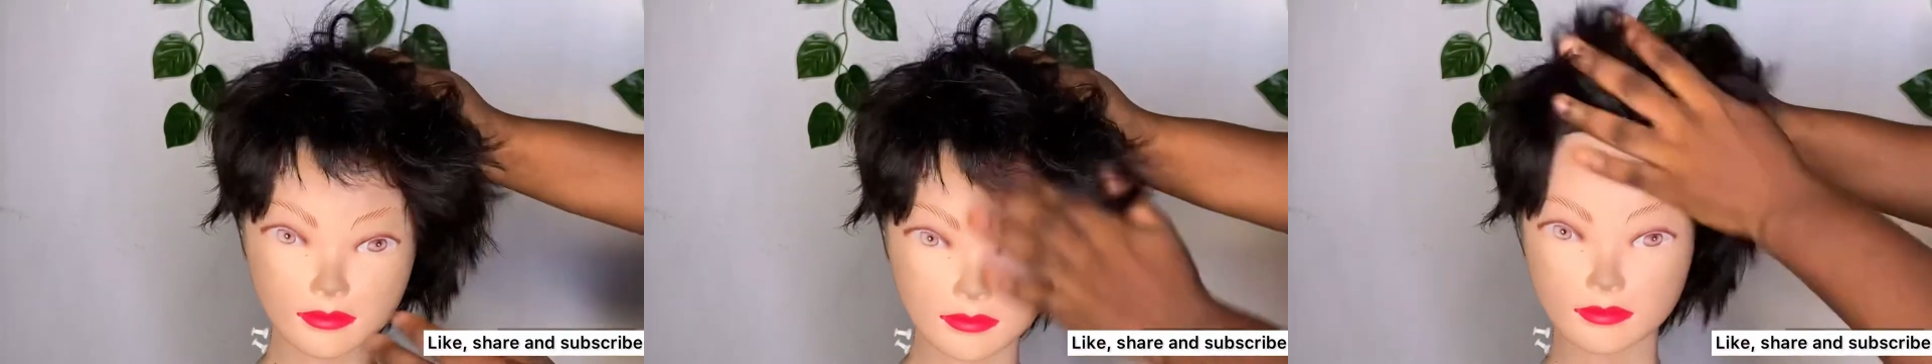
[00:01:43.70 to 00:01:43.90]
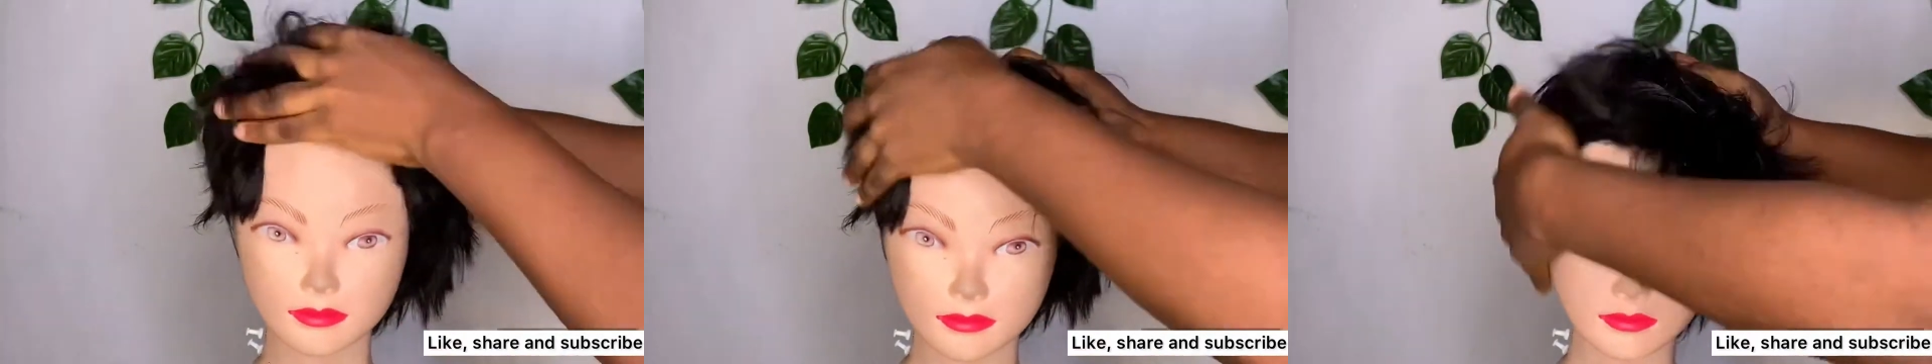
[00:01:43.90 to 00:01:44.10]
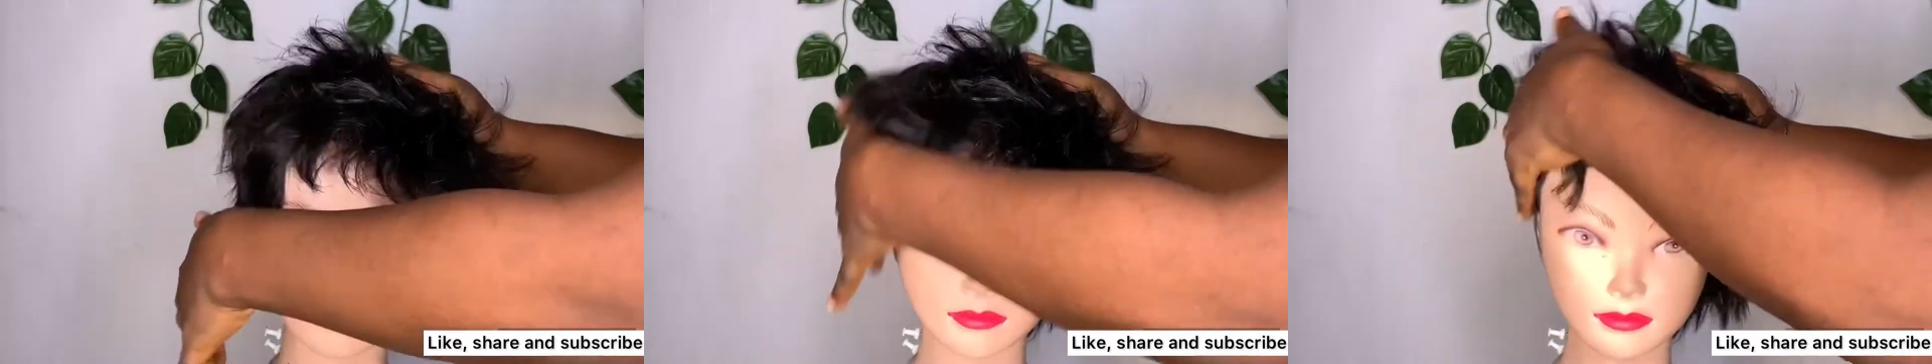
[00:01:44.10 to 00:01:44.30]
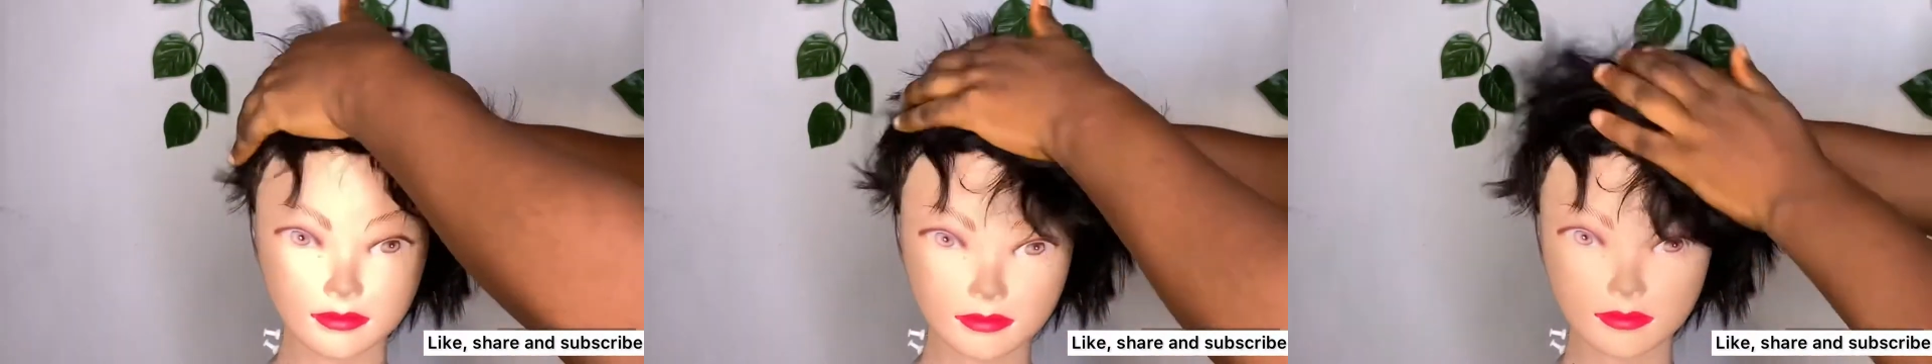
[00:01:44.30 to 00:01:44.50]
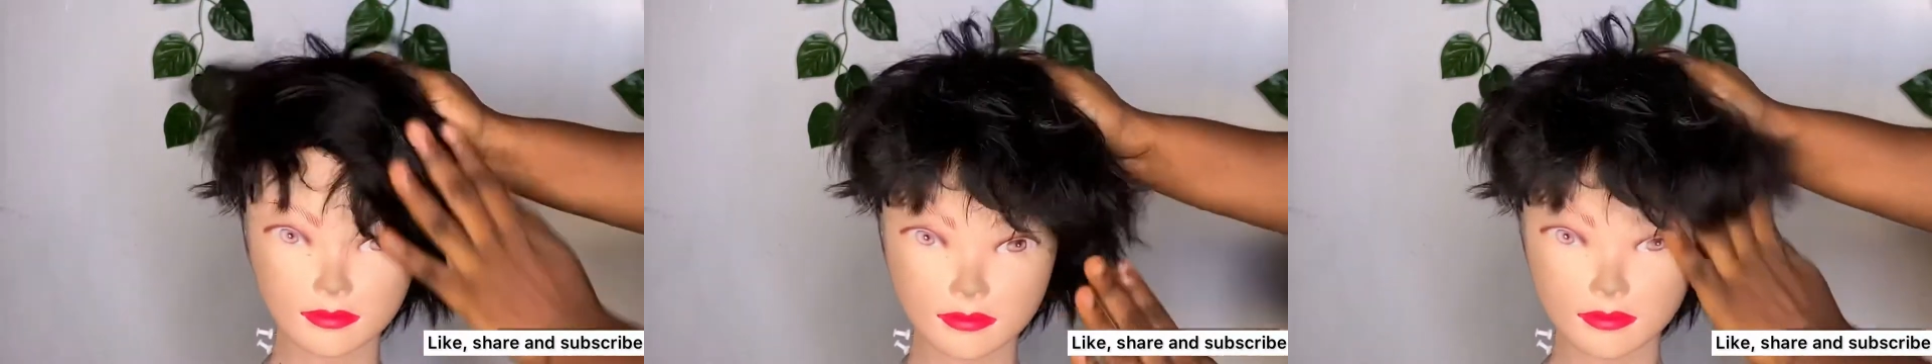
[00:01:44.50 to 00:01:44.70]
of it
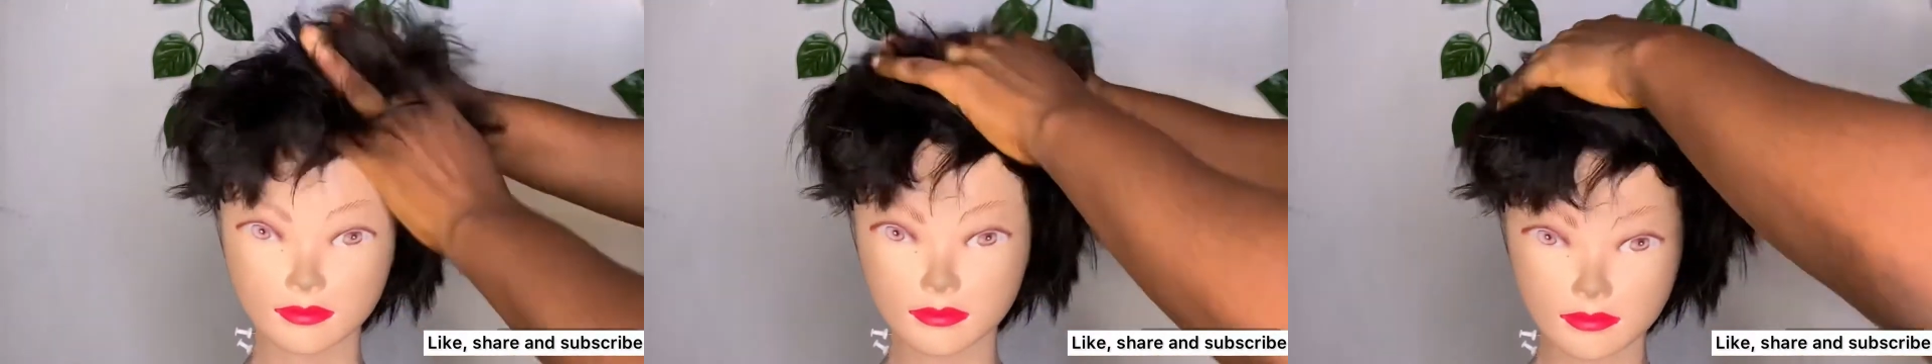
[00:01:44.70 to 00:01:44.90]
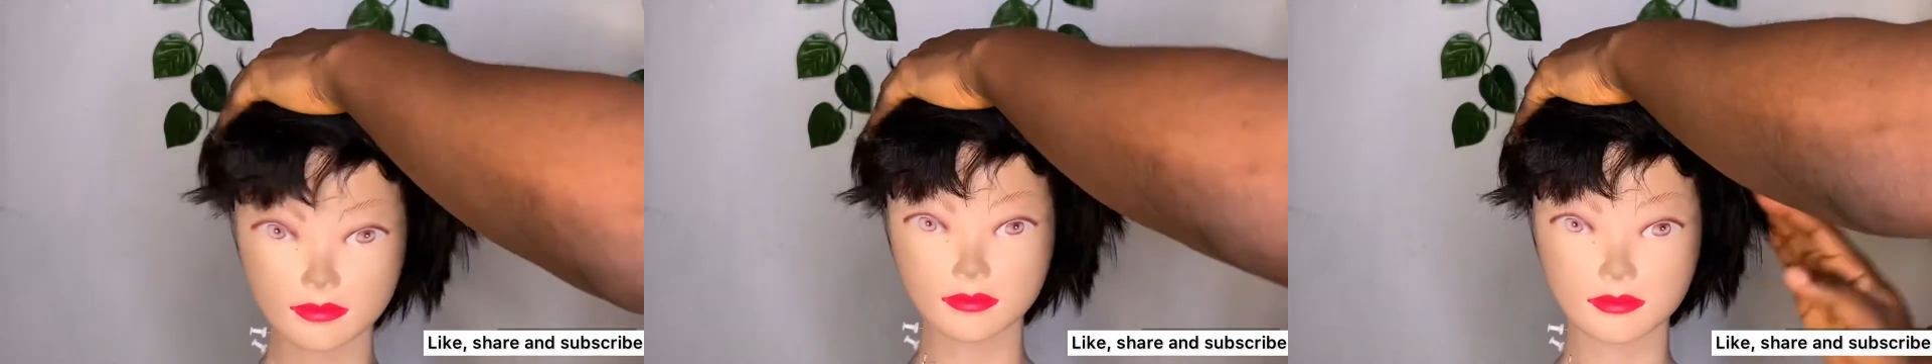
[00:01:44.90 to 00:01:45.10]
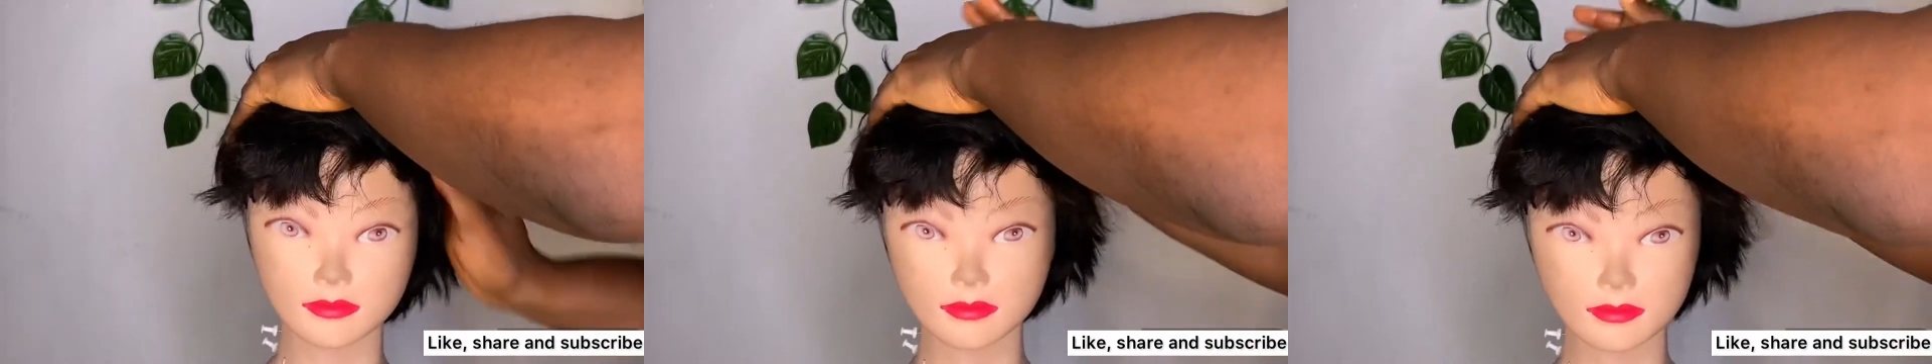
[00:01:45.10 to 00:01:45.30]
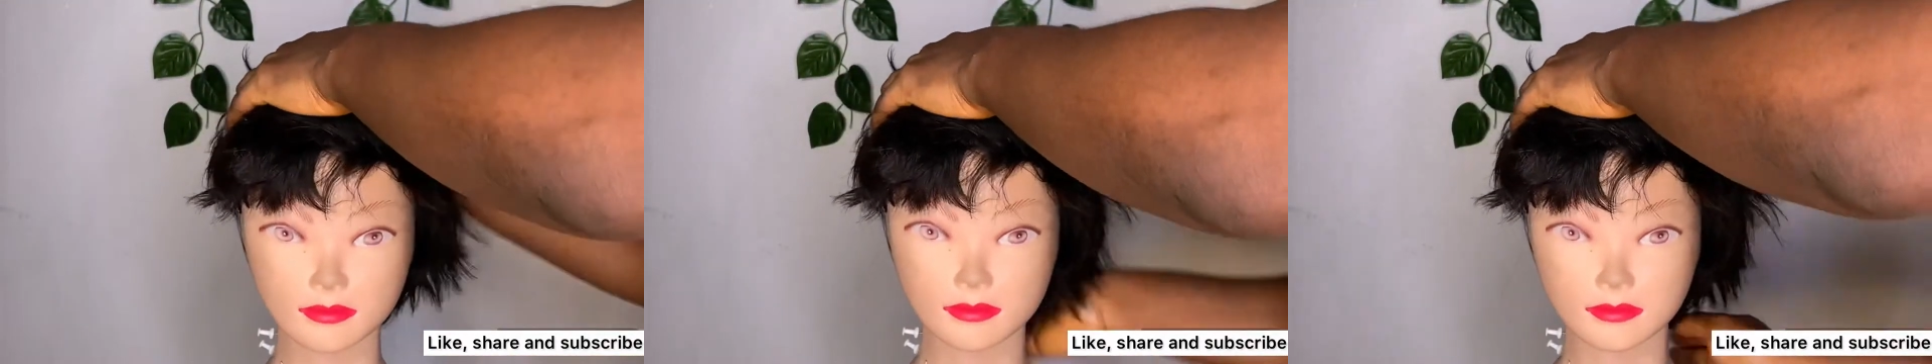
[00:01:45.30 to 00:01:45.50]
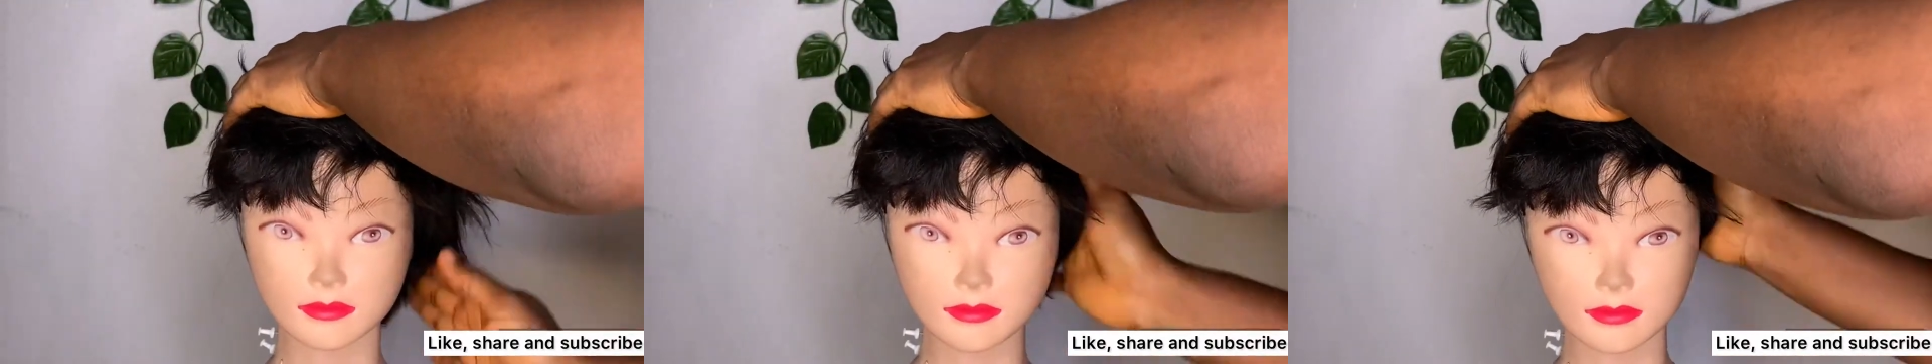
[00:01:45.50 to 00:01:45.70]
just make sure you use
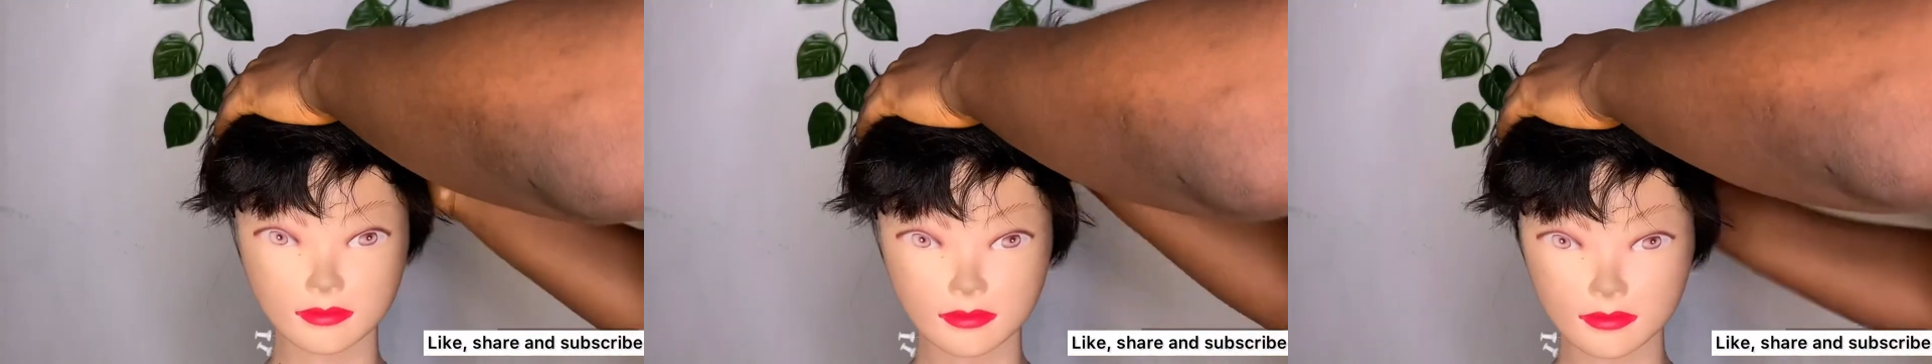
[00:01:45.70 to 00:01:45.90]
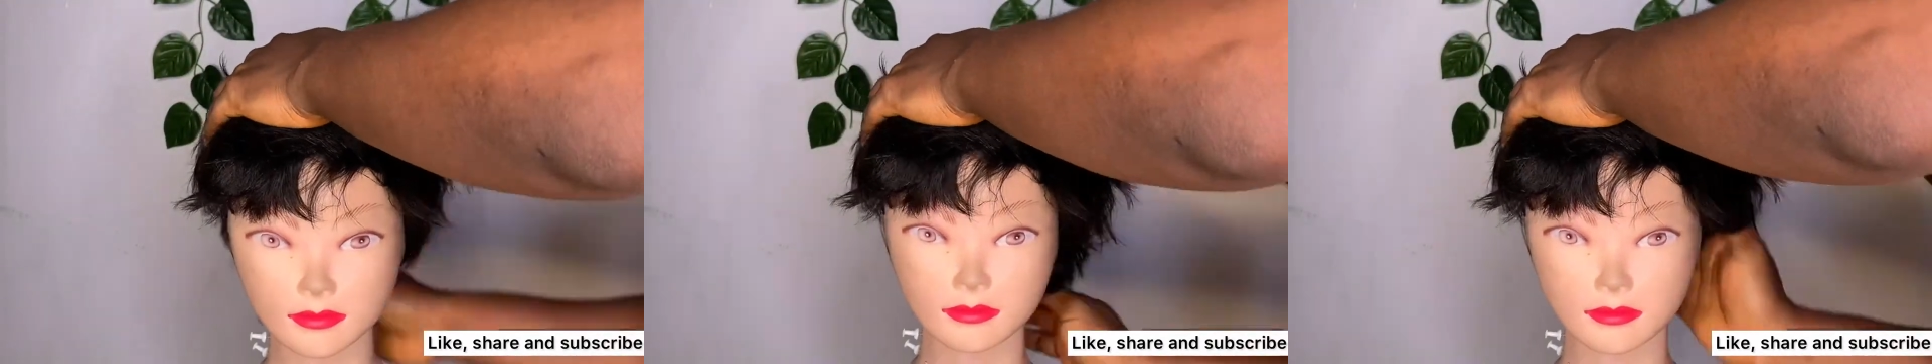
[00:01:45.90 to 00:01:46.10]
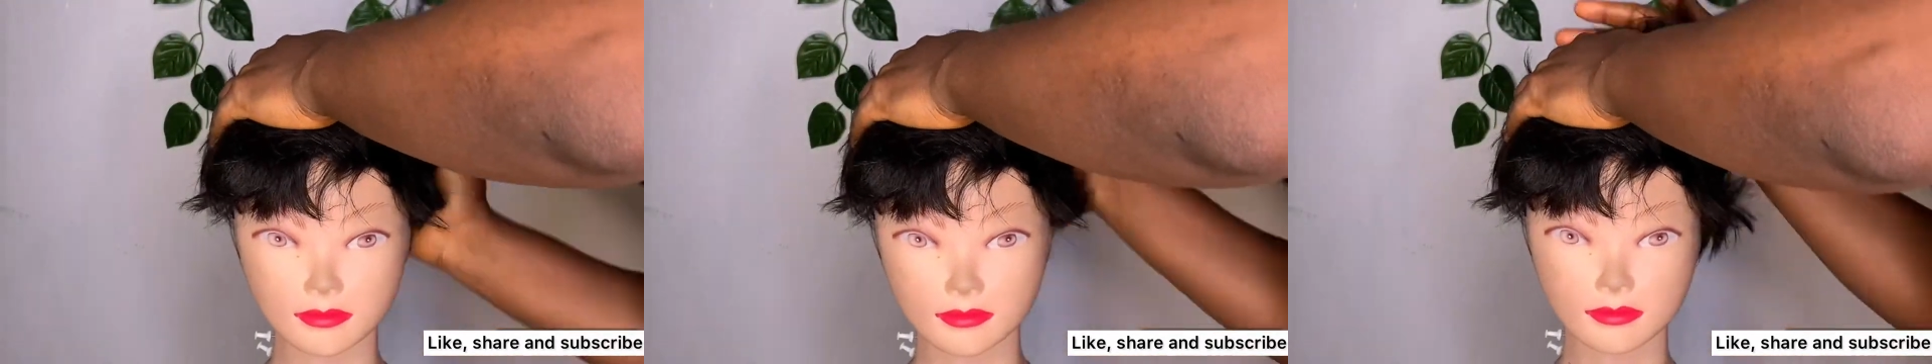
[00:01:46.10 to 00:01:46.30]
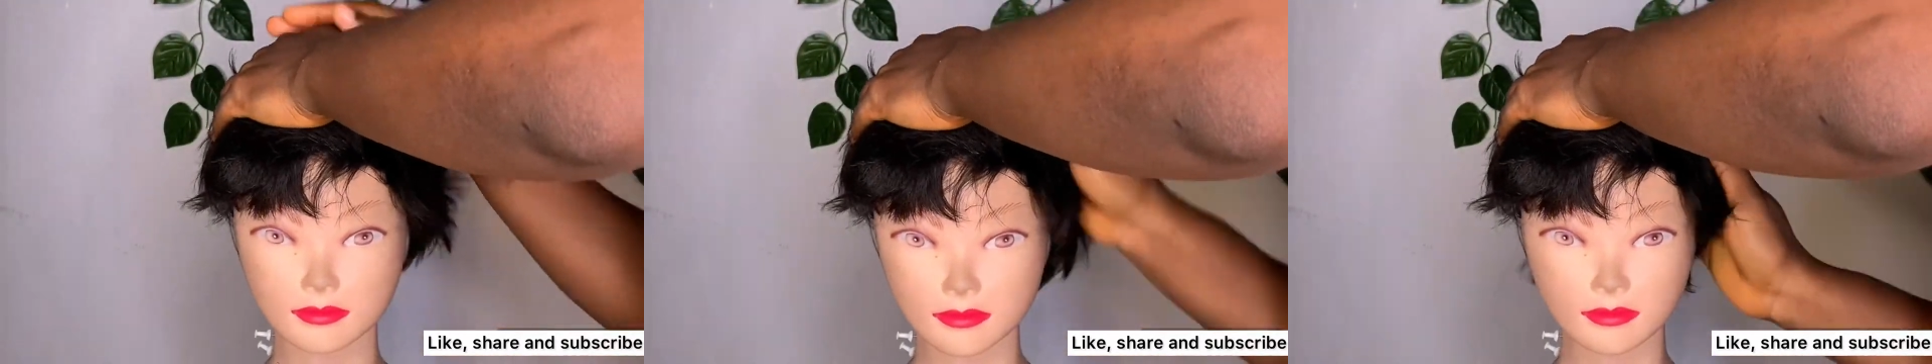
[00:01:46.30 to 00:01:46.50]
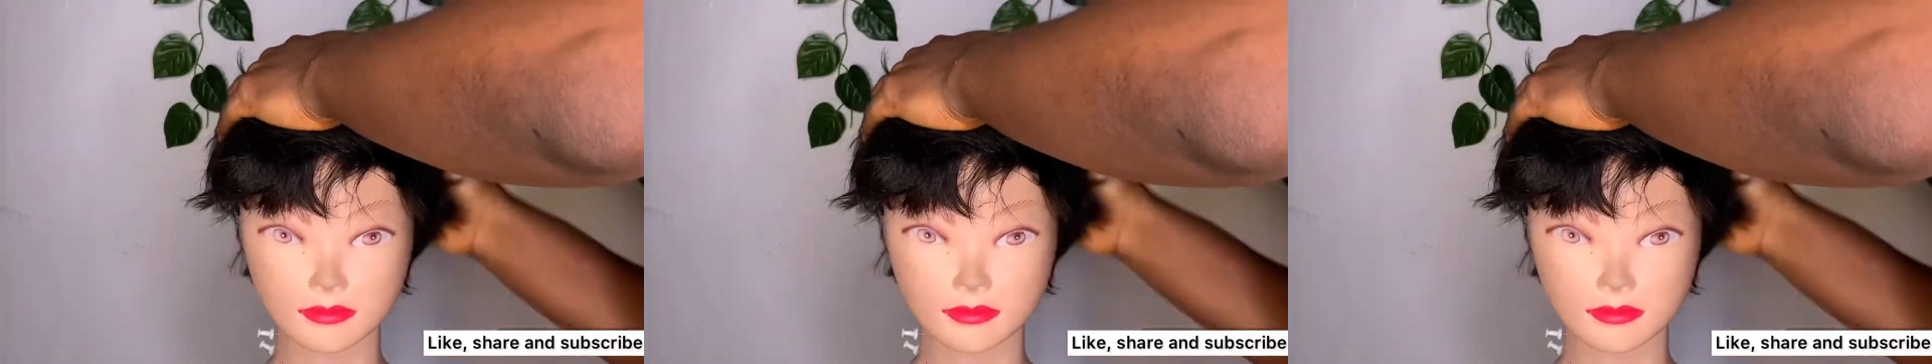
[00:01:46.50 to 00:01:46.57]
it protector on the